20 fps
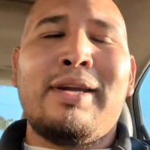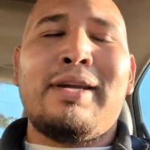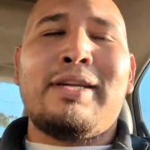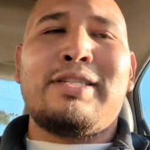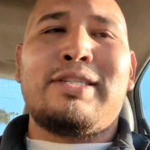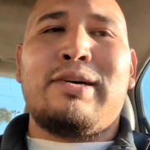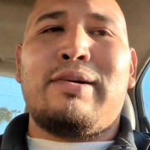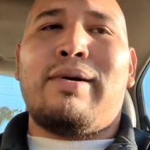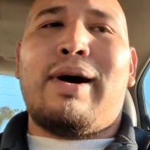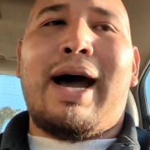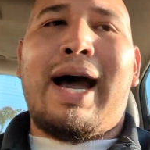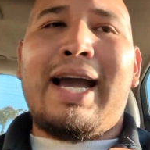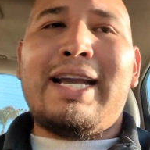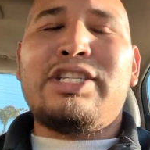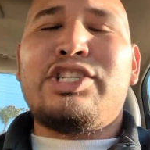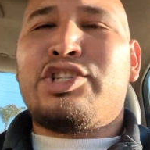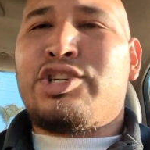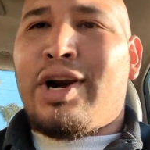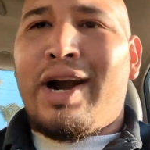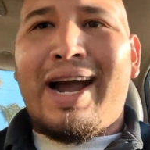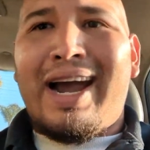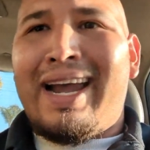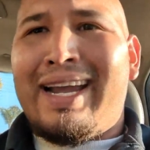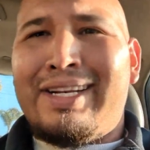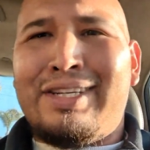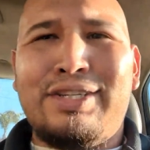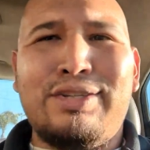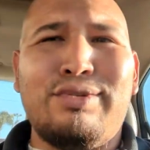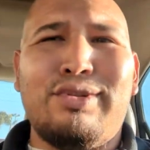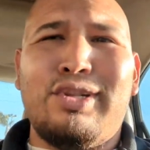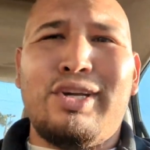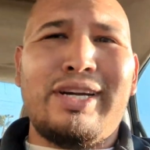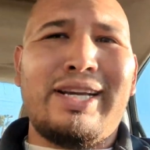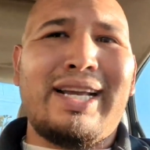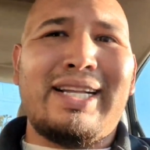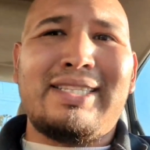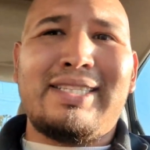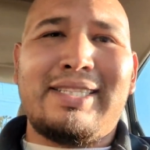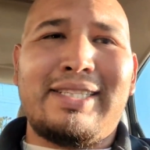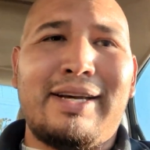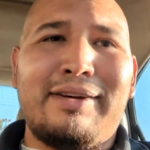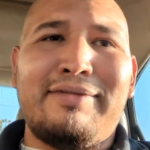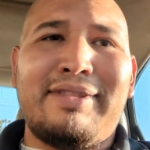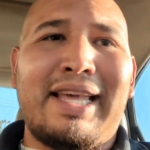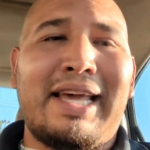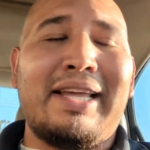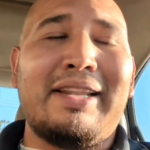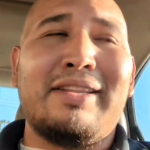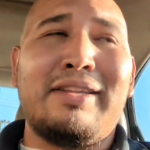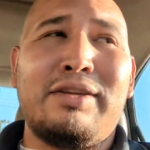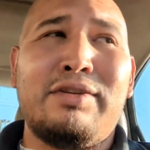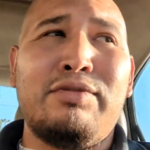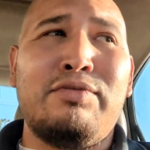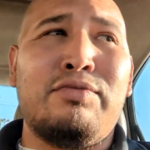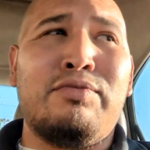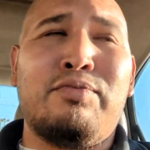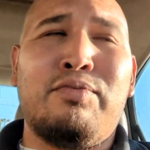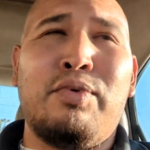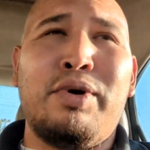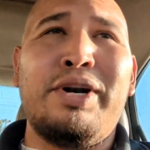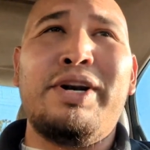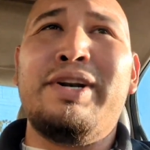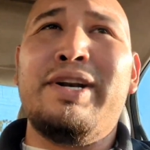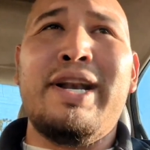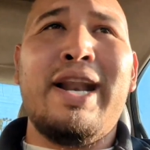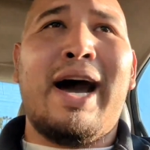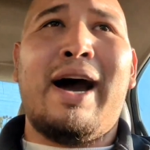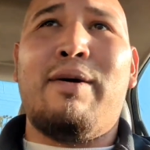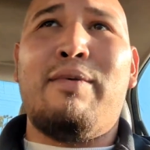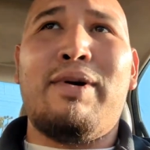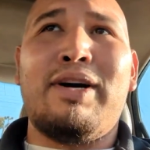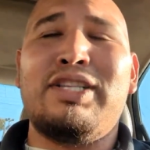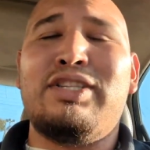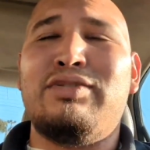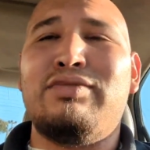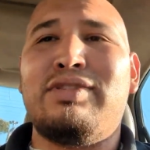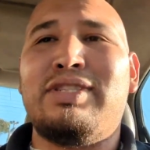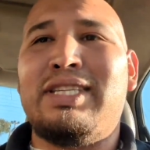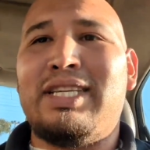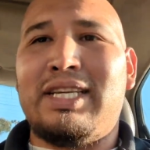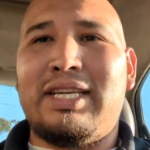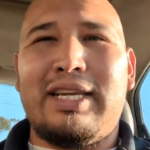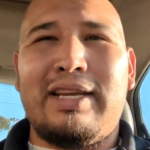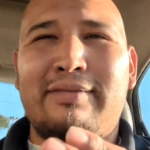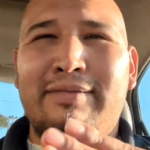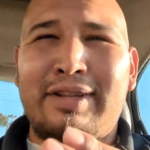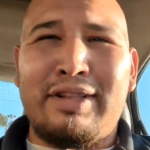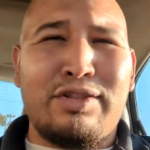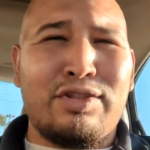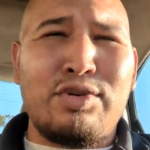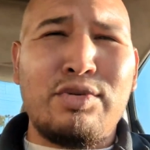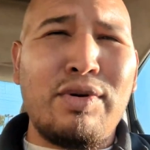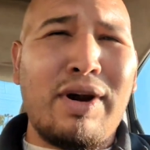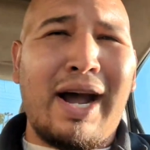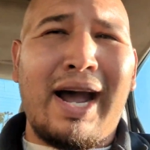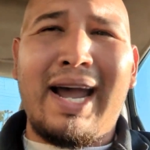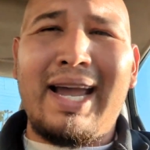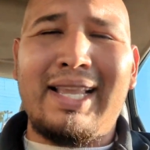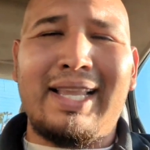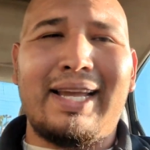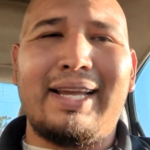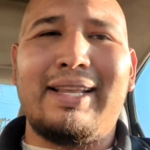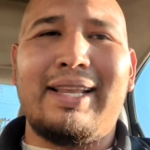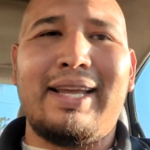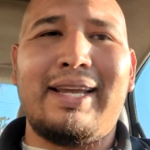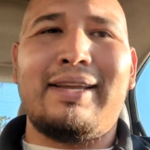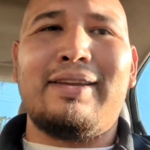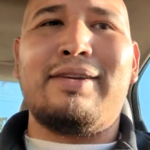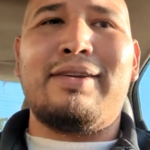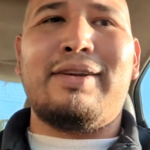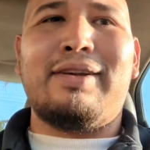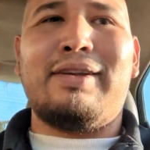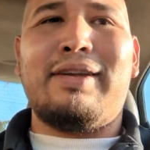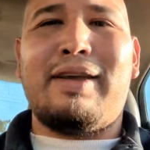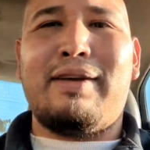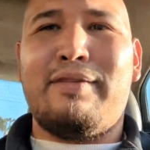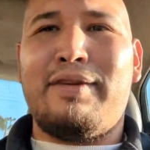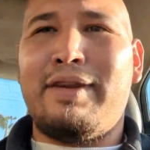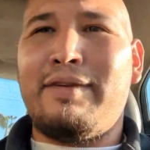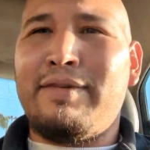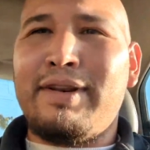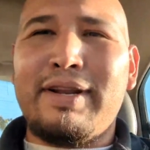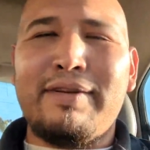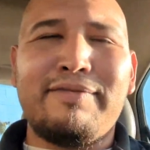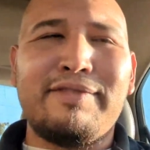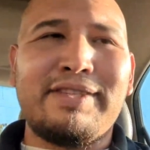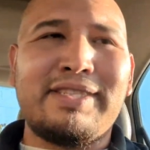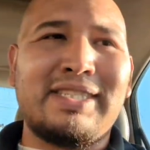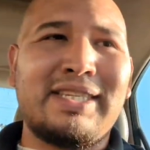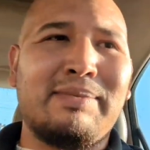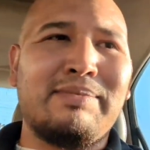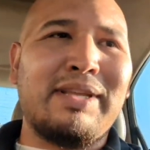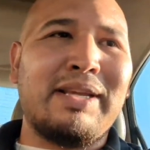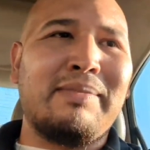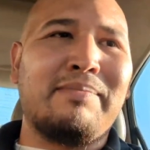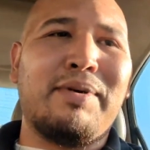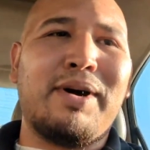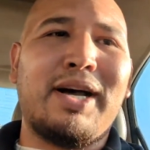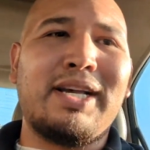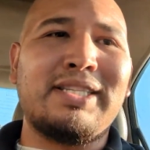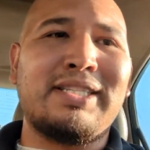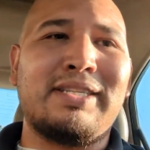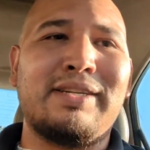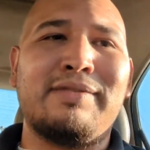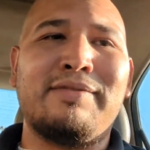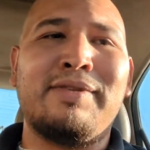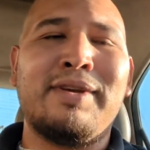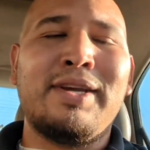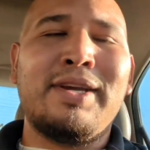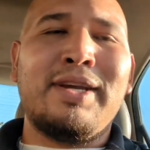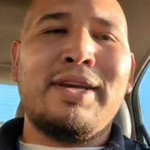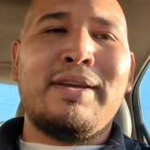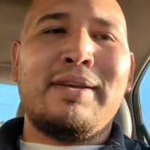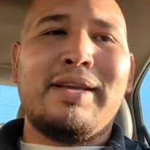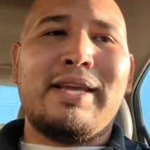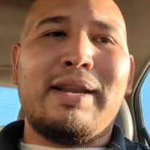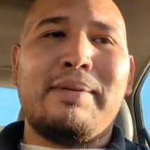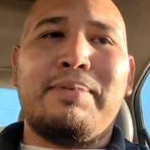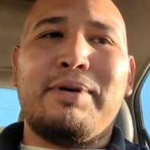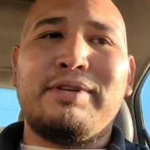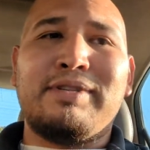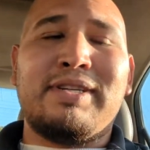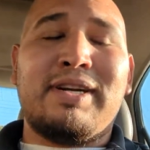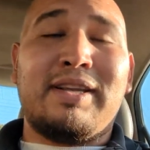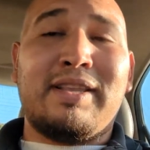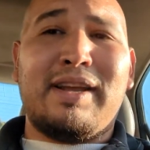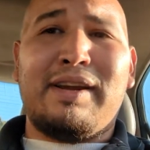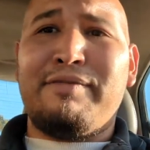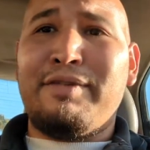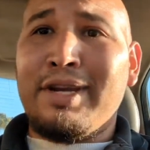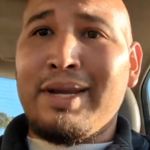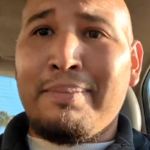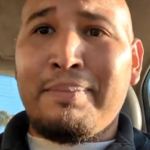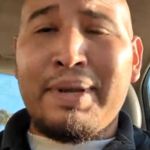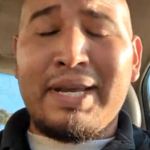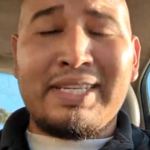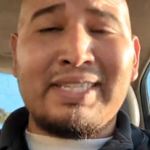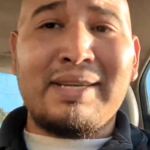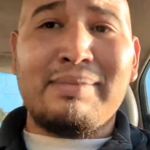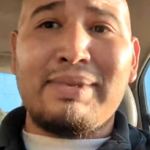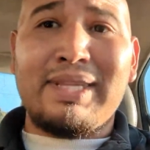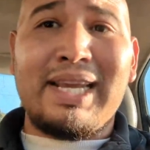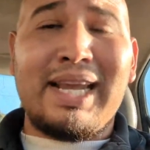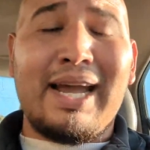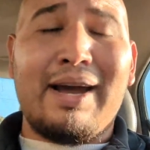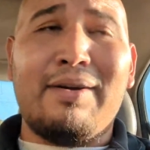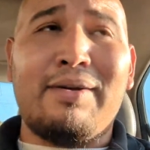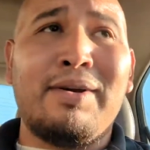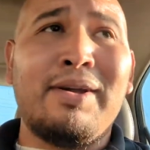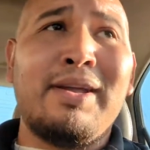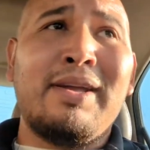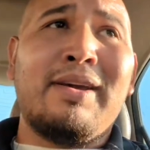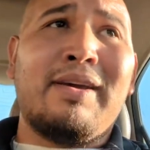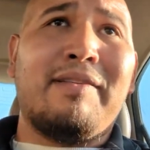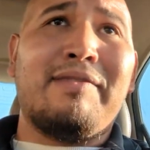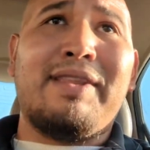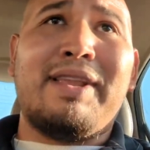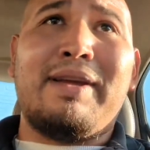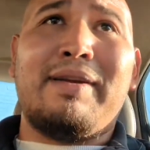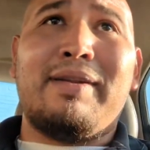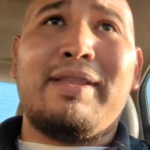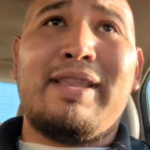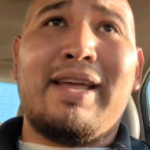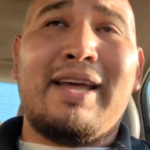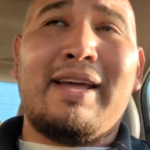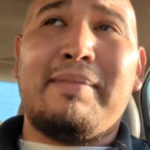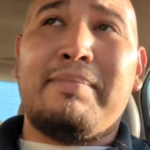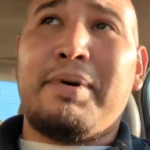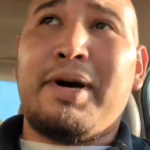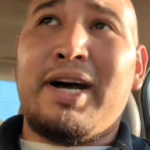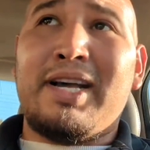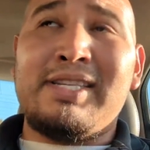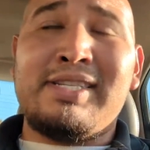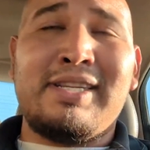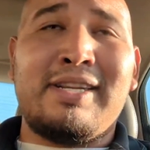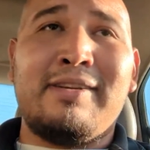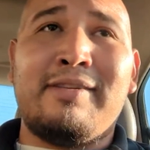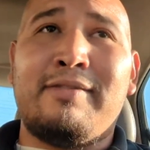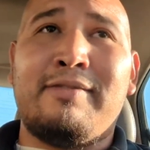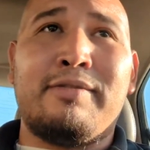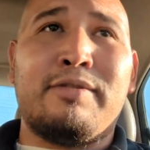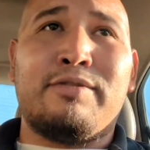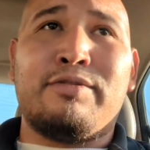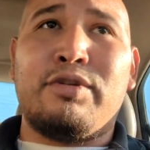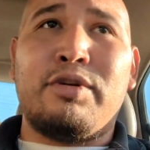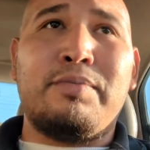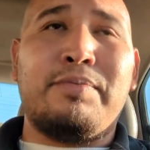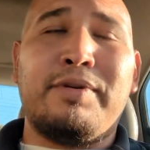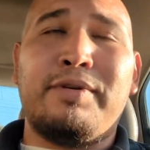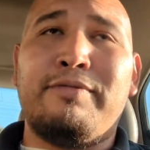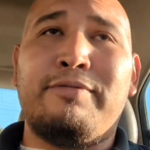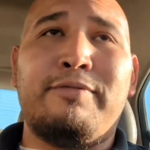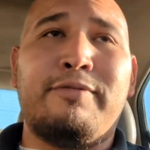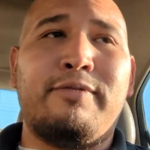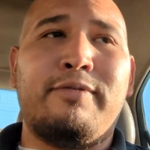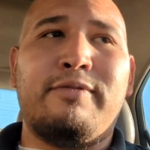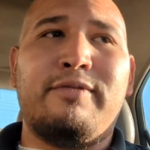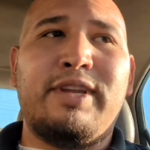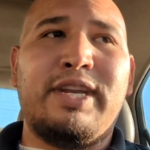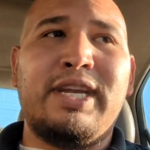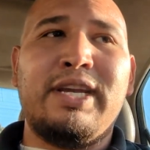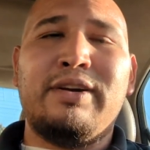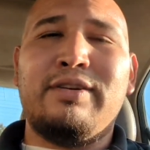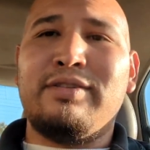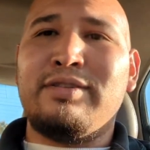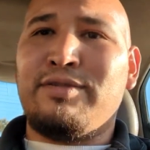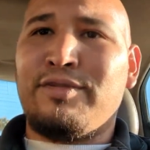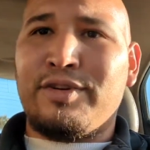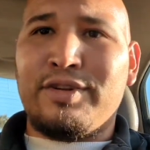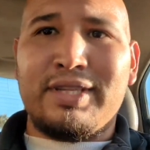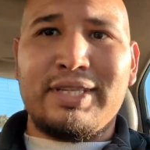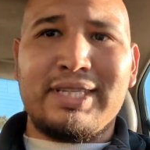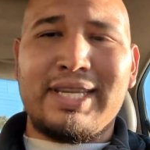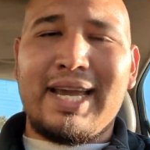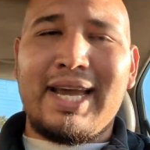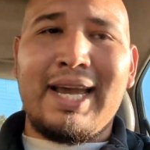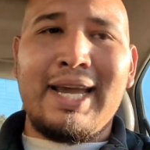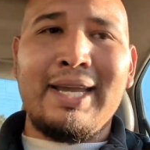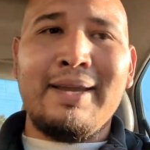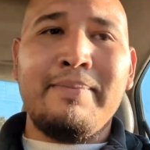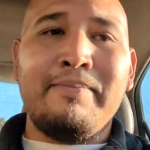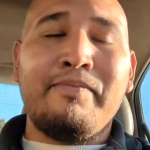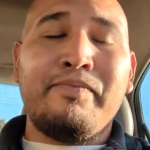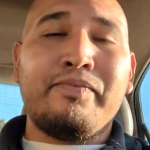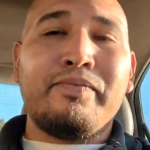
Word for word: So I try to look at stuff that you would not want to see, even through a highlight. Like you, even if it's something positive, getting posted on there. If you could pick something out of the, that positive group of videos for this guy,